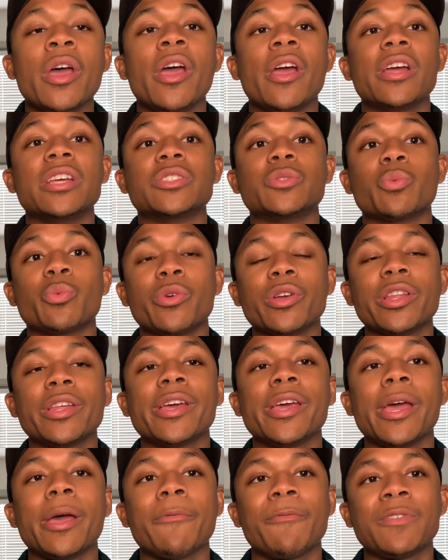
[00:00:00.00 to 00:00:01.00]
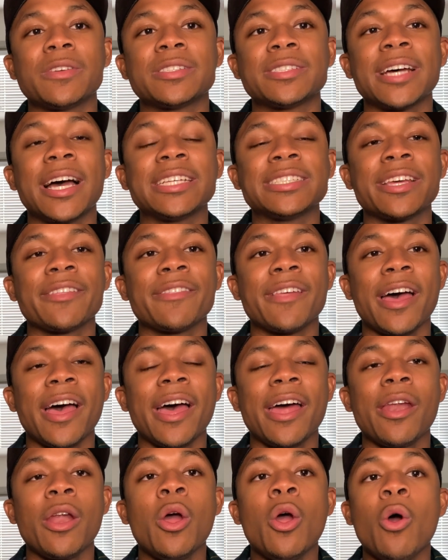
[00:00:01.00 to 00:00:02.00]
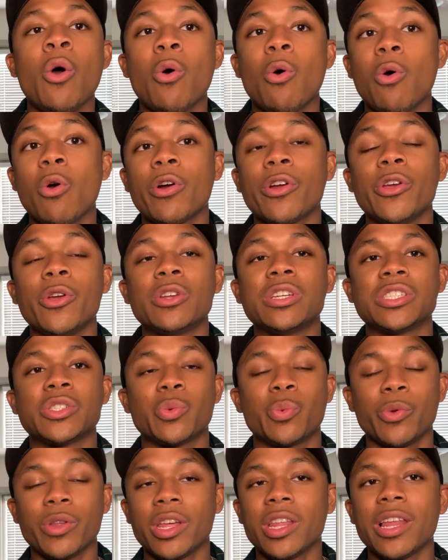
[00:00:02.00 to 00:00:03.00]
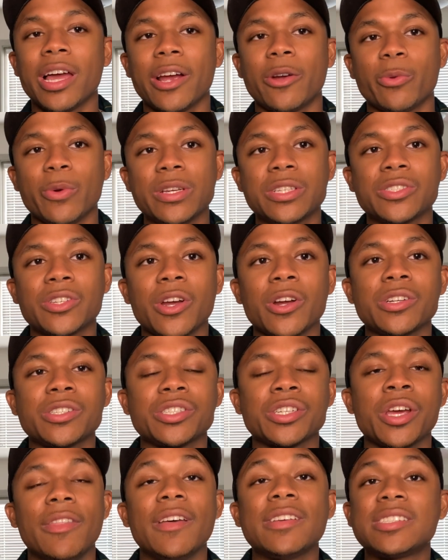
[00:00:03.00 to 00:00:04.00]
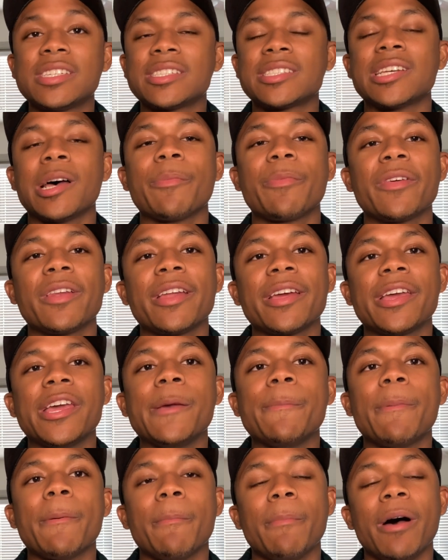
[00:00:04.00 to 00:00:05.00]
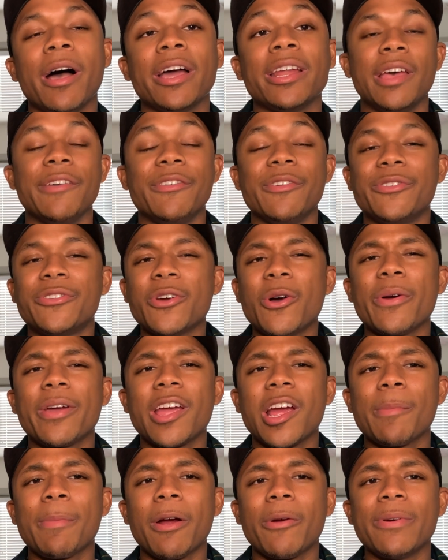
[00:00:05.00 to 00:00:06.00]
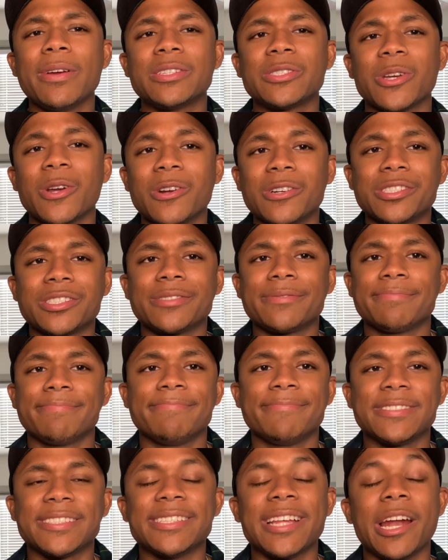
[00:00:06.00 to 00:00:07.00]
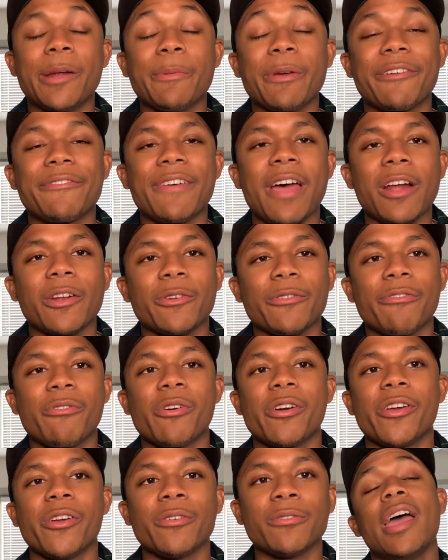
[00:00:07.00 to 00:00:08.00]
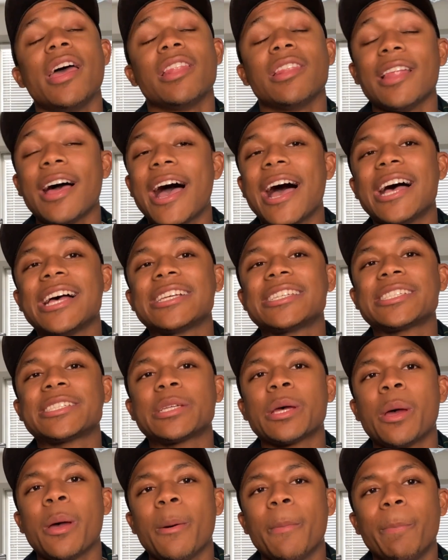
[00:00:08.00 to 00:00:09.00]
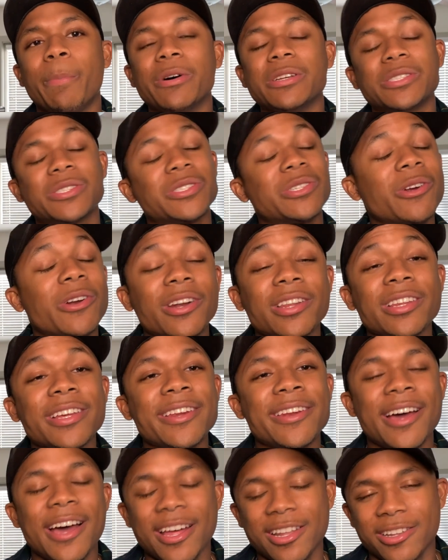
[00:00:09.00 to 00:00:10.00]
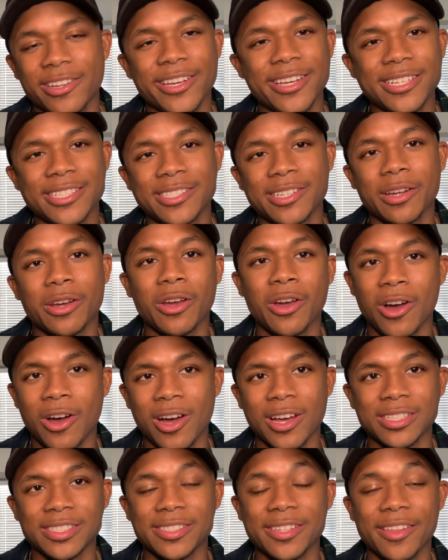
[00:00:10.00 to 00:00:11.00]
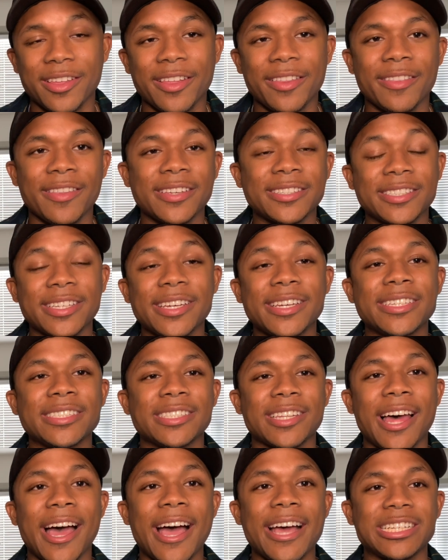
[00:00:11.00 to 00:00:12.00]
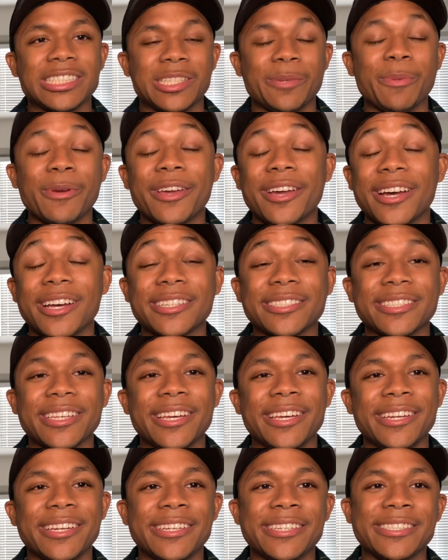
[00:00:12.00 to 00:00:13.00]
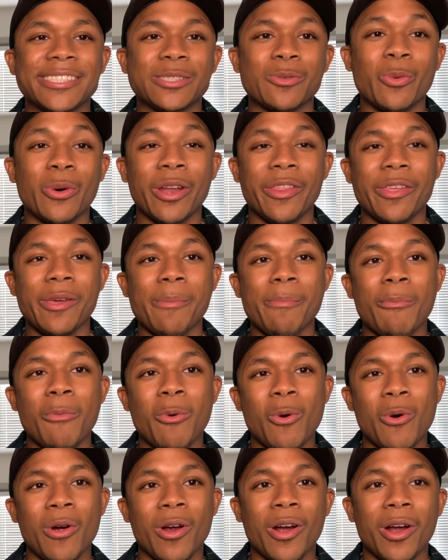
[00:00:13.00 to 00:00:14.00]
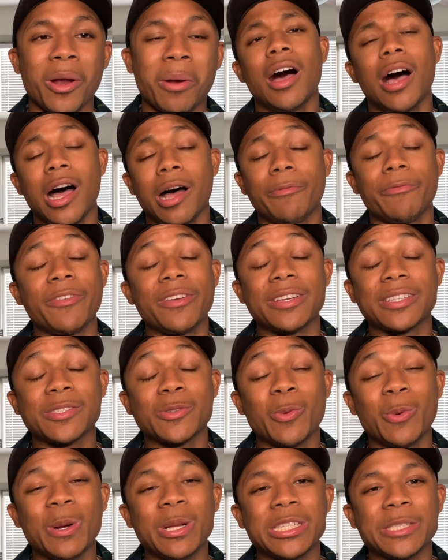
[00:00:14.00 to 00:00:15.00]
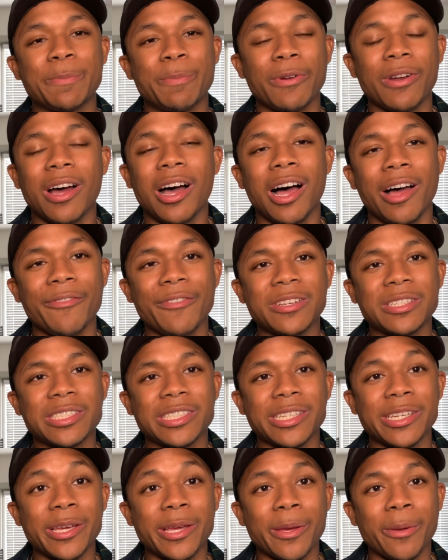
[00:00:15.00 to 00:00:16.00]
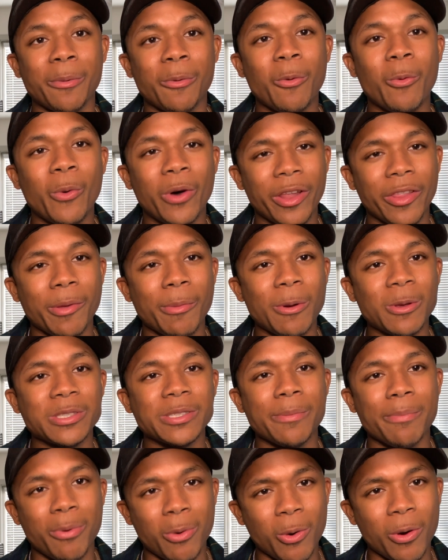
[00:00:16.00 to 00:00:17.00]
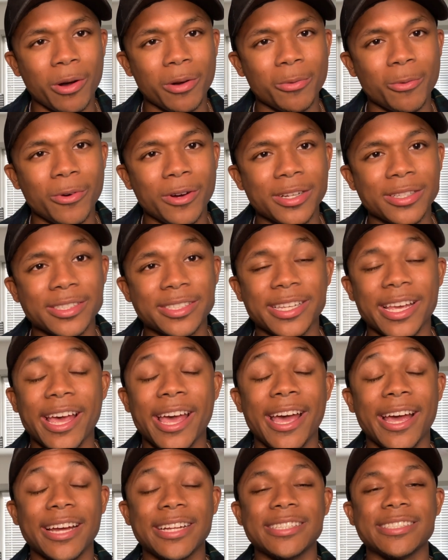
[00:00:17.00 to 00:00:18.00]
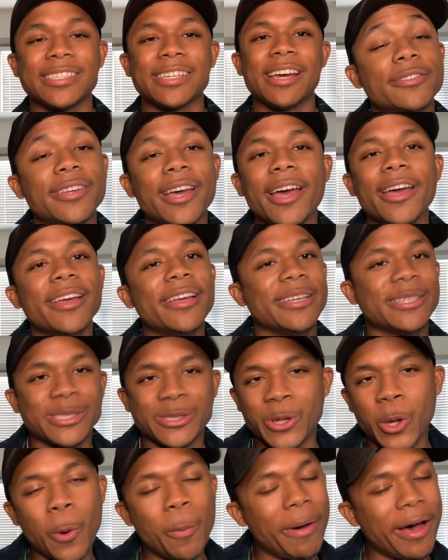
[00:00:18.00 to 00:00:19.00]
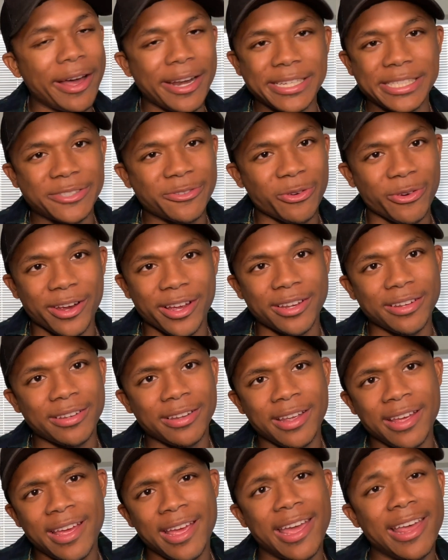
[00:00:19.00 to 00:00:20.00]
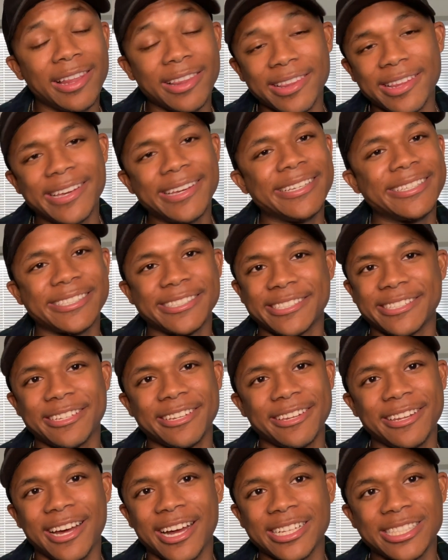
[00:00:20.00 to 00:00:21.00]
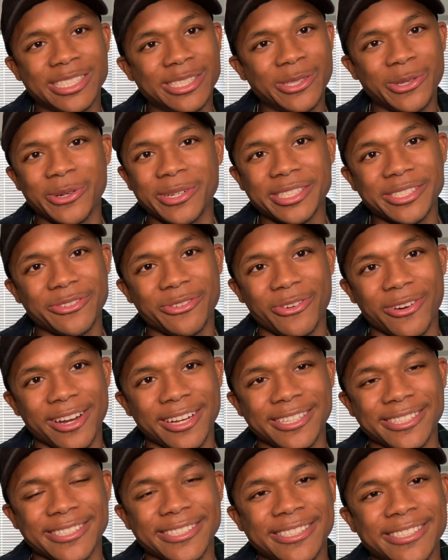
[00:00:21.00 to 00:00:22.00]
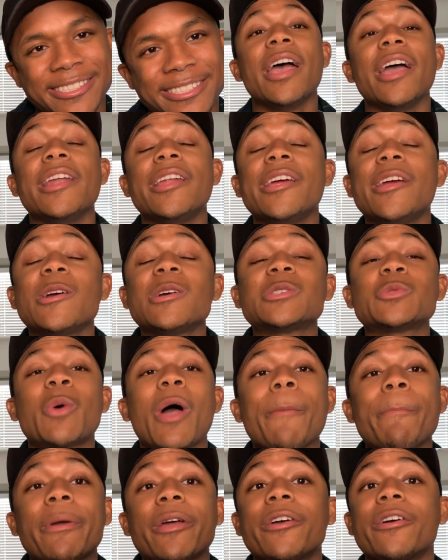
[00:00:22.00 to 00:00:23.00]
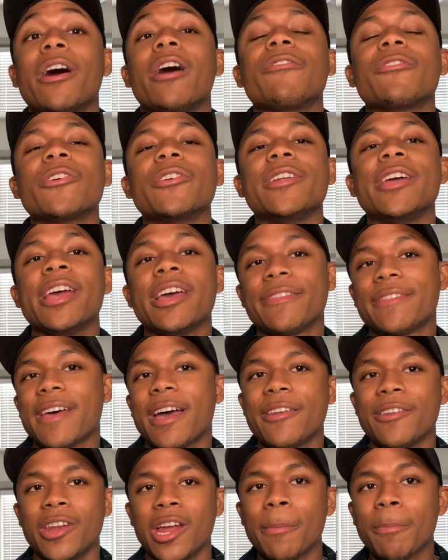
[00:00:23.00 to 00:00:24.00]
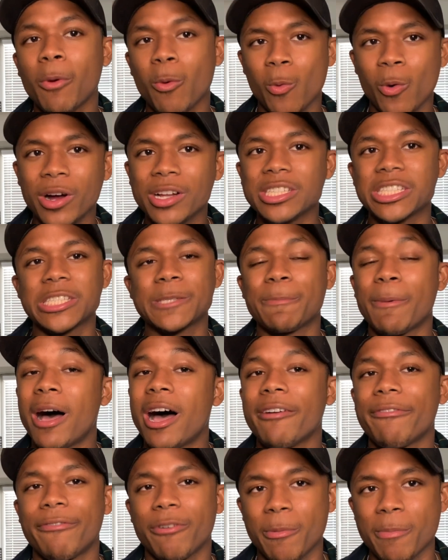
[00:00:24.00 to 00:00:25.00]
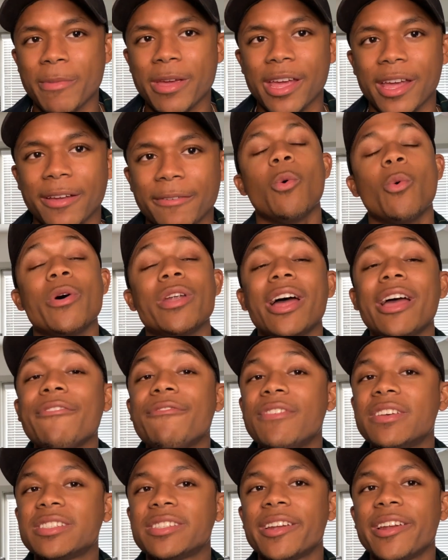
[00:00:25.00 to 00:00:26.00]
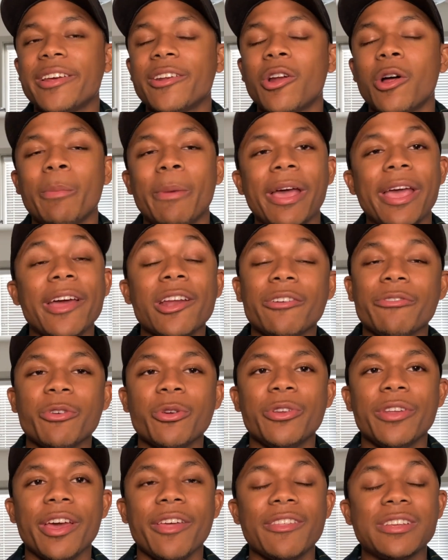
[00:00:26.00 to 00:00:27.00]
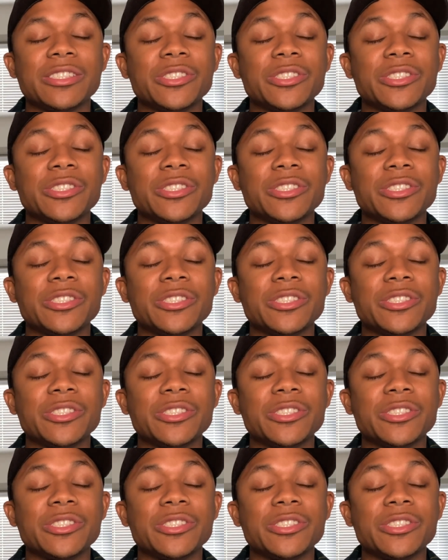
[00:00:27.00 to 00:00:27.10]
is really emphasizing that, or you just really like research, this is something to keep in mind. If you don't care about research, it's not a big factor for you. And last, but certainly not least, cost. This is last because it is one of the more obvious ones, but obviously one of the most important ones. And debt is nobody's friend. At least not students' friends. And here's why McGovern hit that number one spot for me. When I visited on my interview day, the